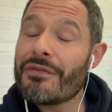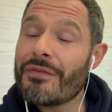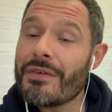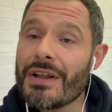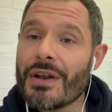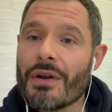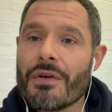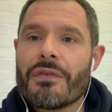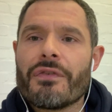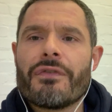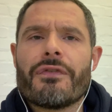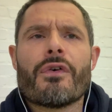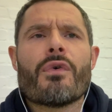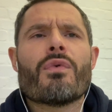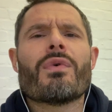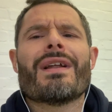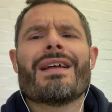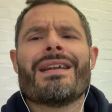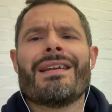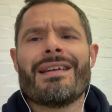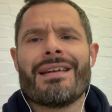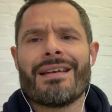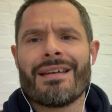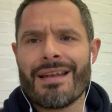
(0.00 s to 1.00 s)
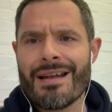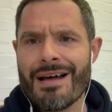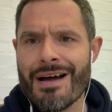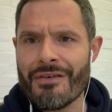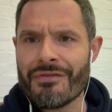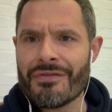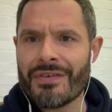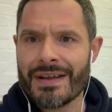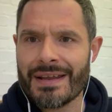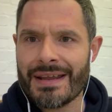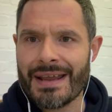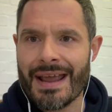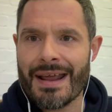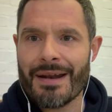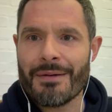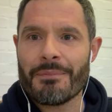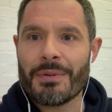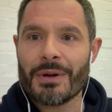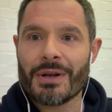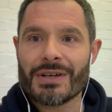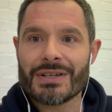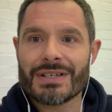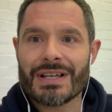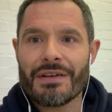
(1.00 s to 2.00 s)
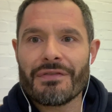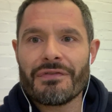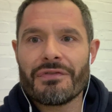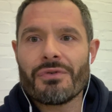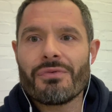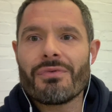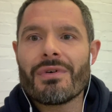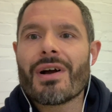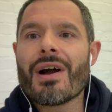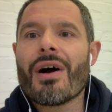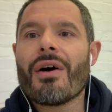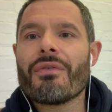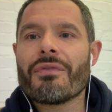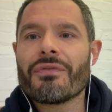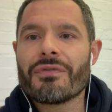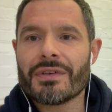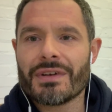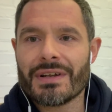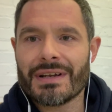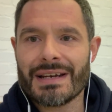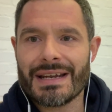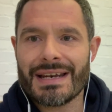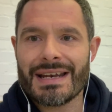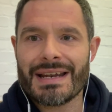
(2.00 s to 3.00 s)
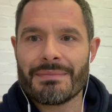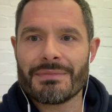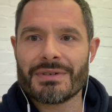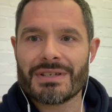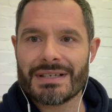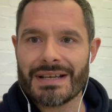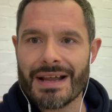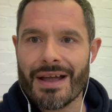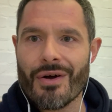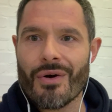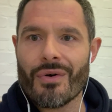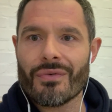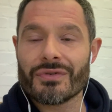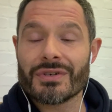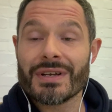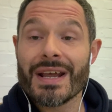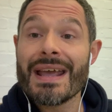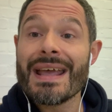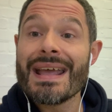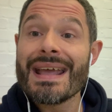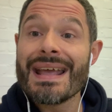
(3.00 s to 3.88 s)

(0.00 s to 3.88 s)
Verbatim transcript: you know, falling in love again because they feel confident in themselves.